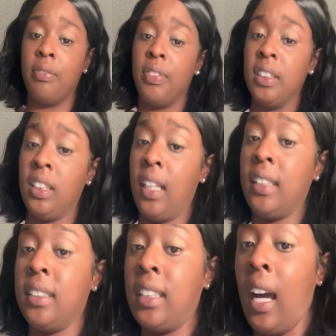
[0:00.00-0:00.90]

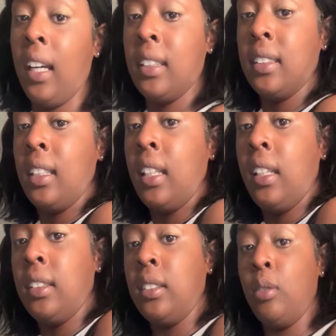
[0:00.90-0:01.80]
fishnet stockings under
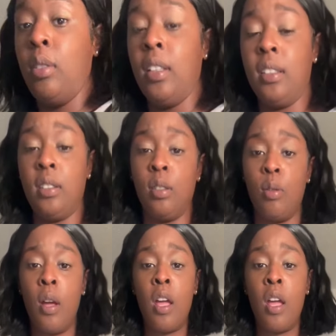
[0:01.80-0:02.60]
this, you good too.